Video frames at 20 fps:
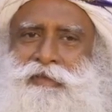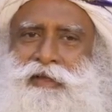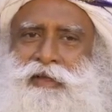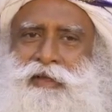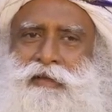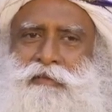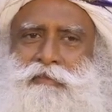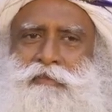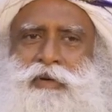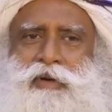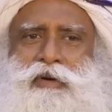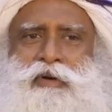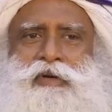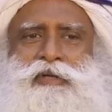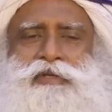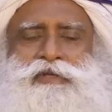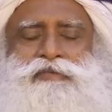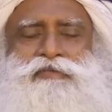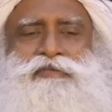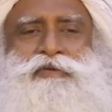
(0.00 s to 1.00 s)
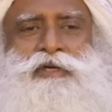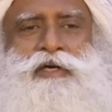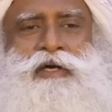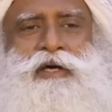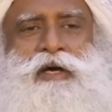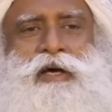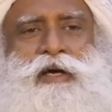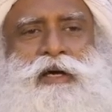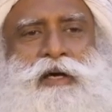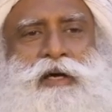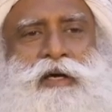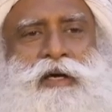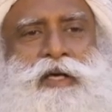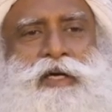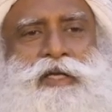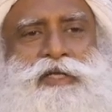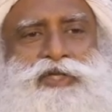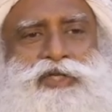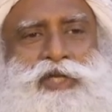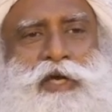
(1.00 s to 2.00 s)
Because fear
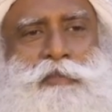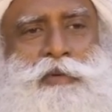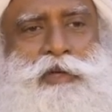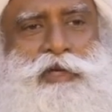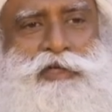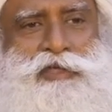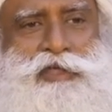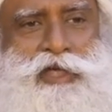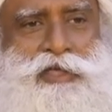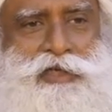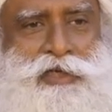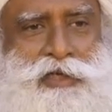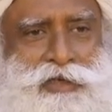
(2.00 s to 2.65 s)
is debilitating.